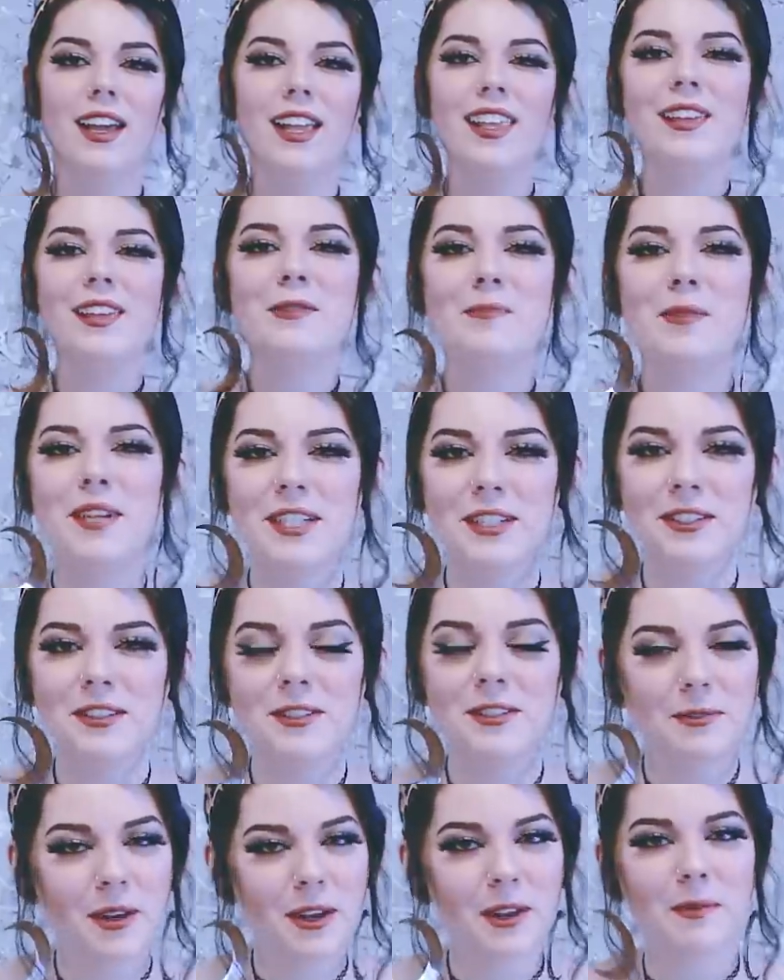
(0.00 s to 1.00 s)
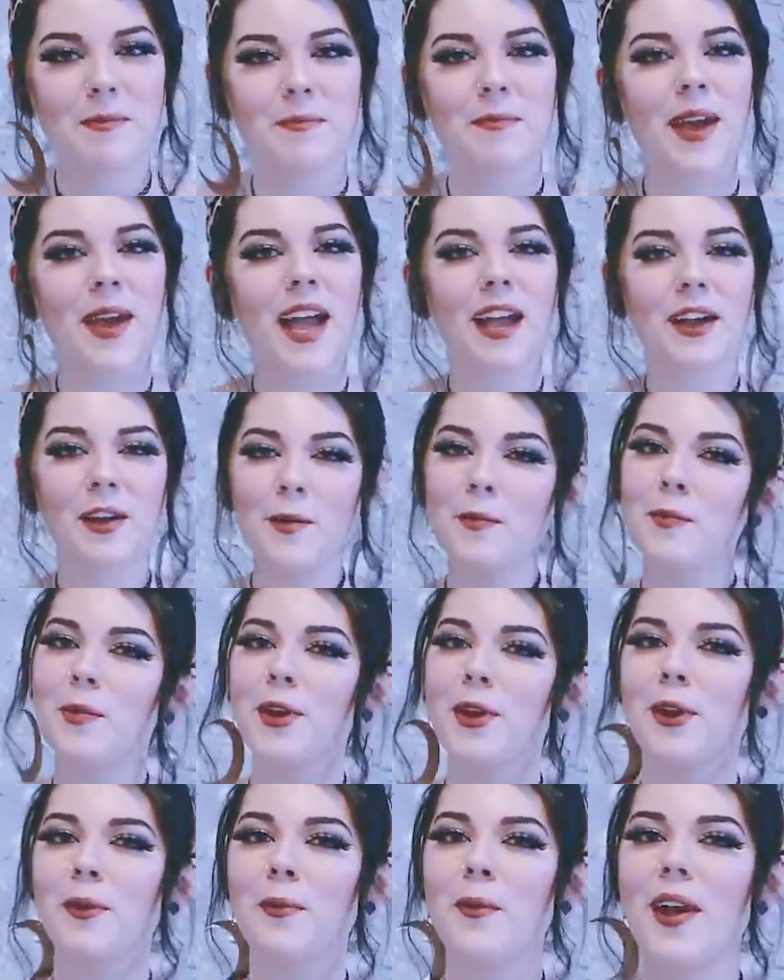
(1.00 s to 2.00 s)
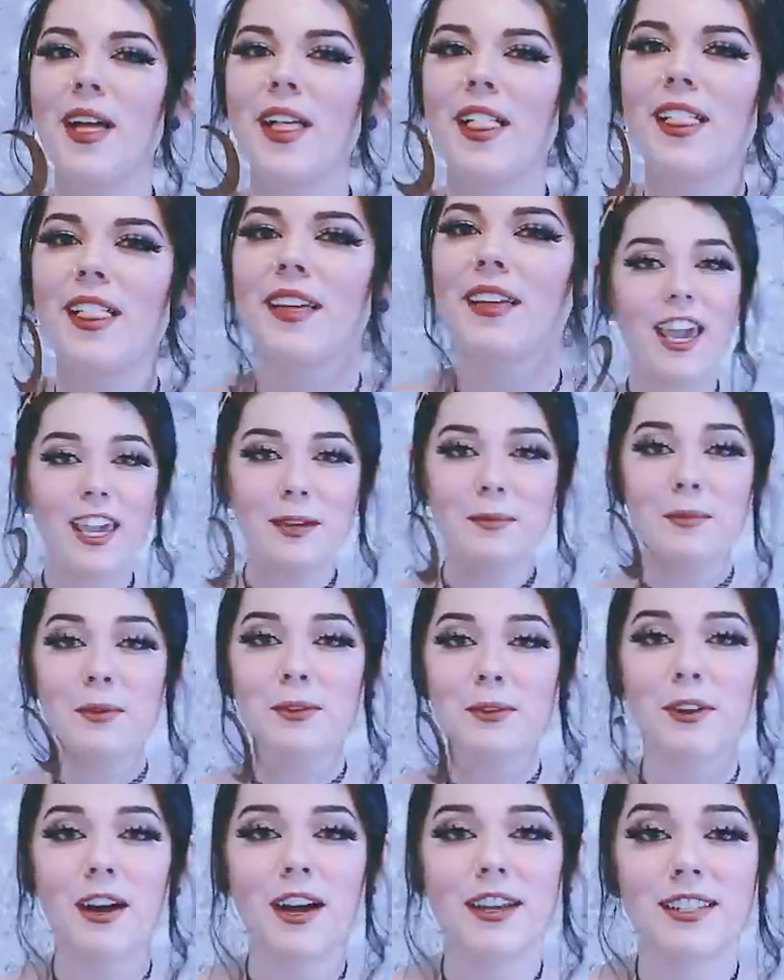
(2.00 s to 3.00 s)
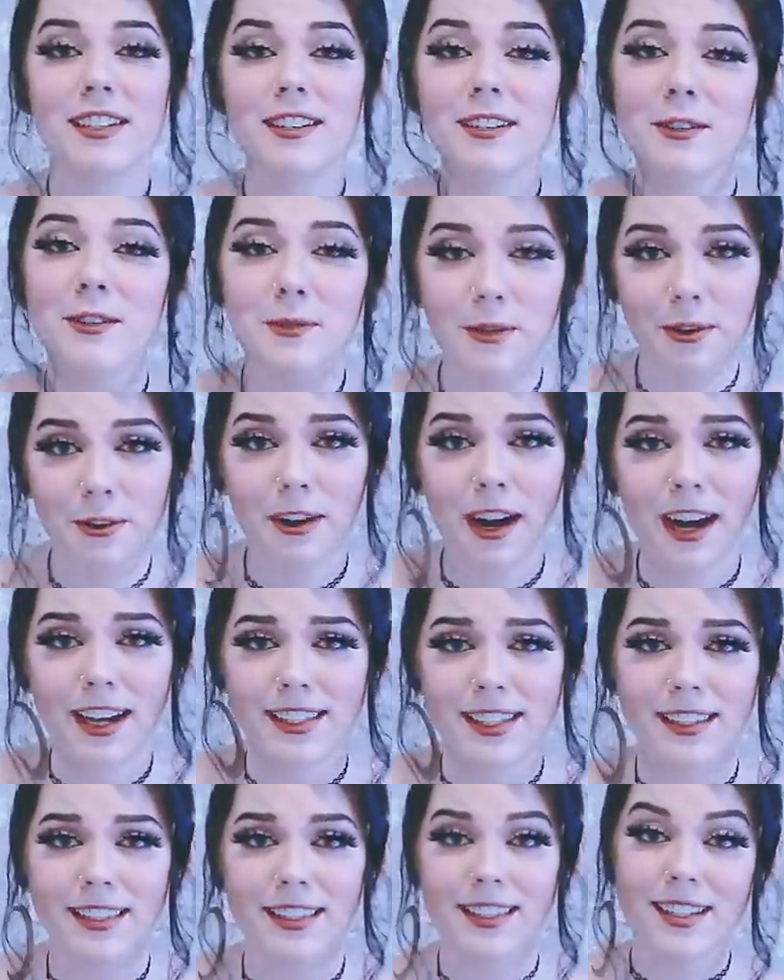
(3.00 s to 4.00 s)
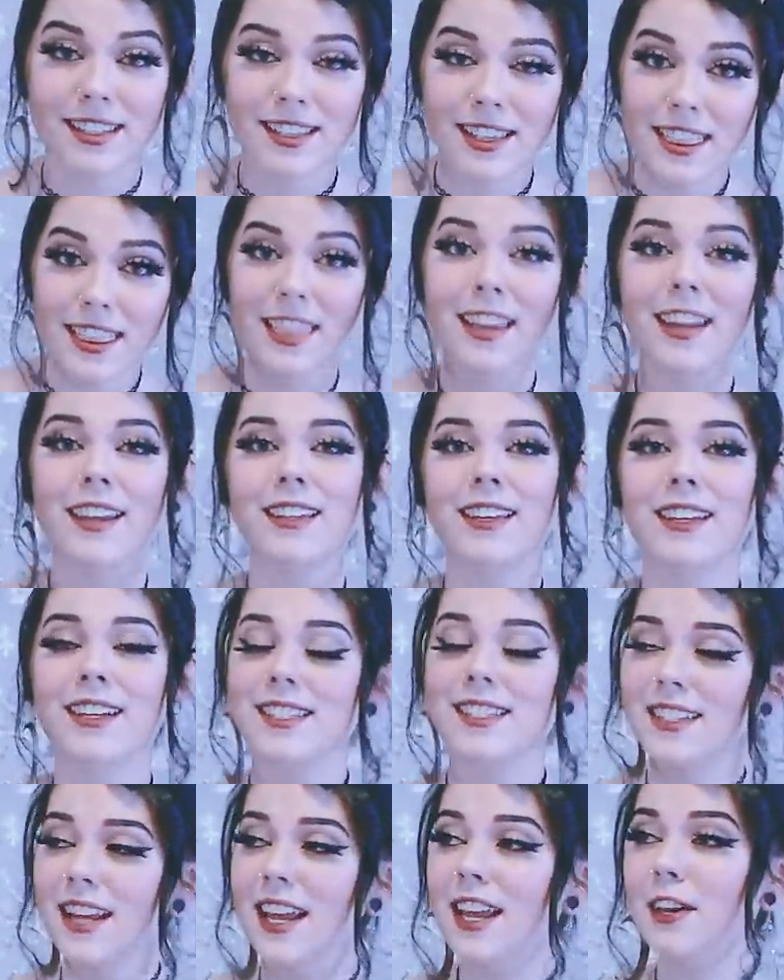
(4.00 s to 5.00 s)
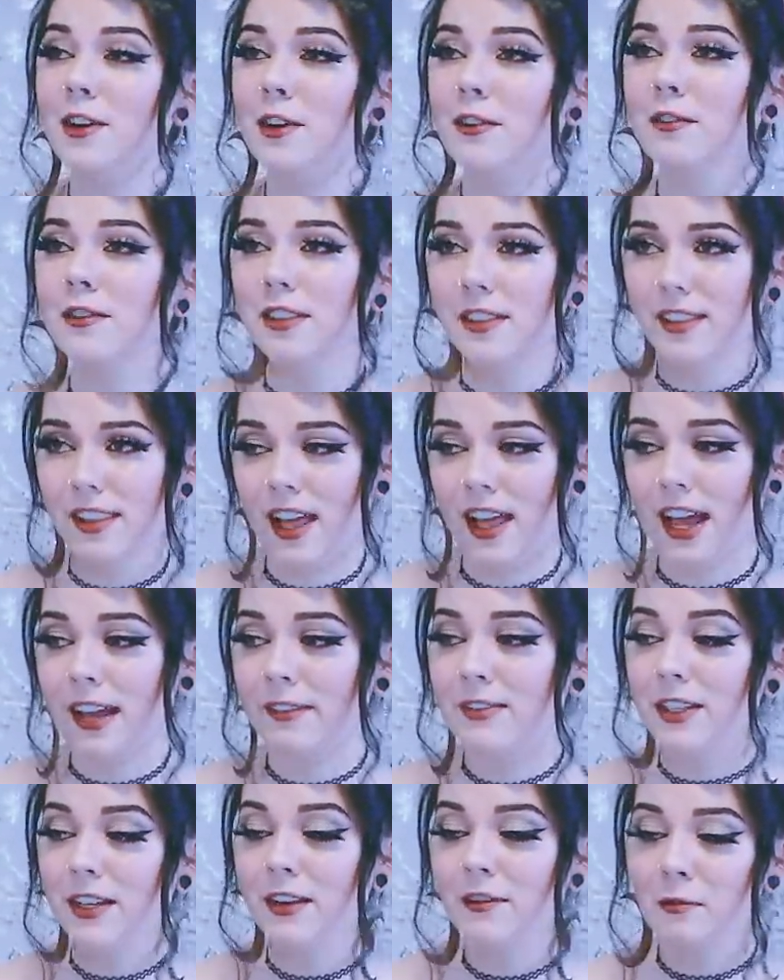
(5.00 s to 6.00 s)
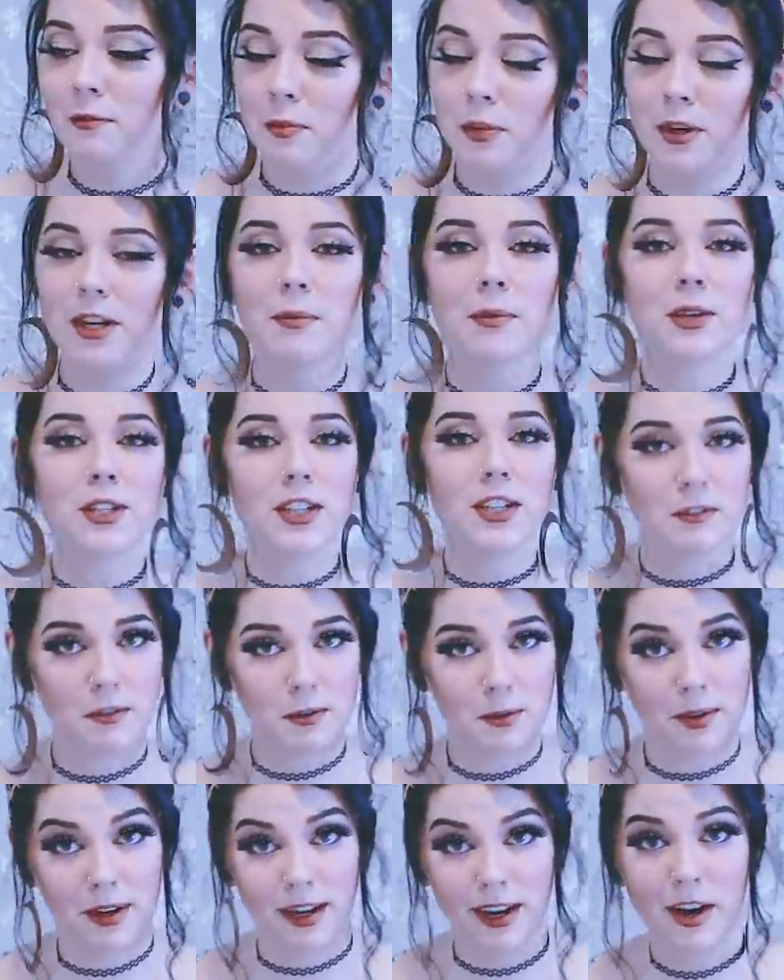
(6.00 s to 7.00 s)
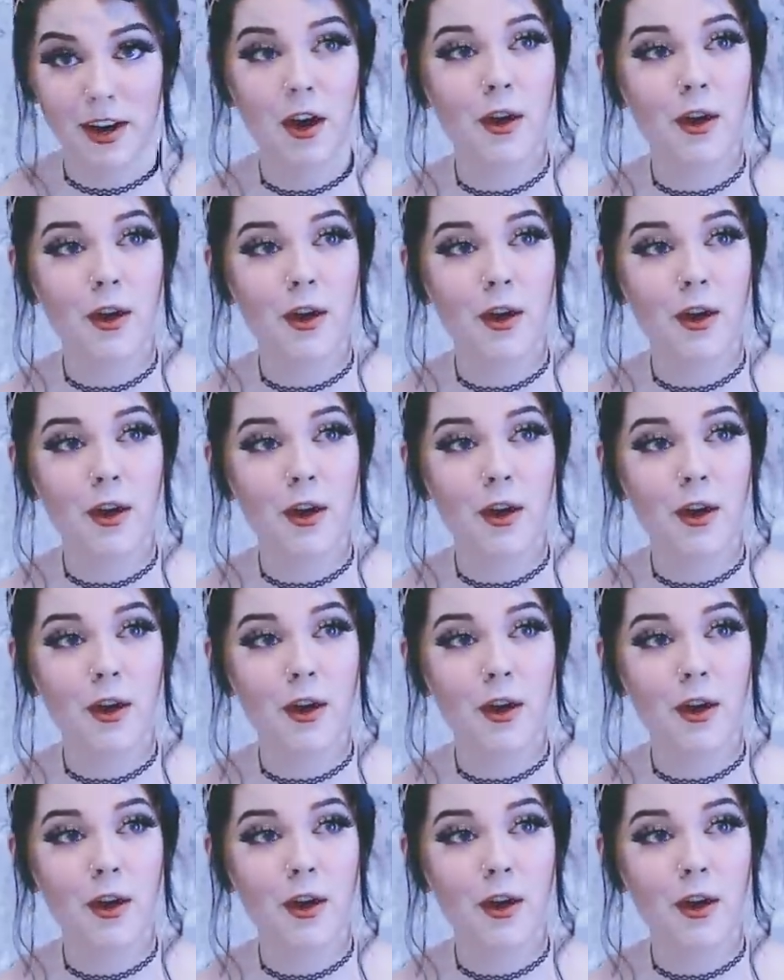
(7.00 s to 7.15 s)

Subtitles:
Hello, my dudes. Welcome back. Hope we are well. Animal Crossing New Horizons is a thing that has taken over the lives of pretty much everyone I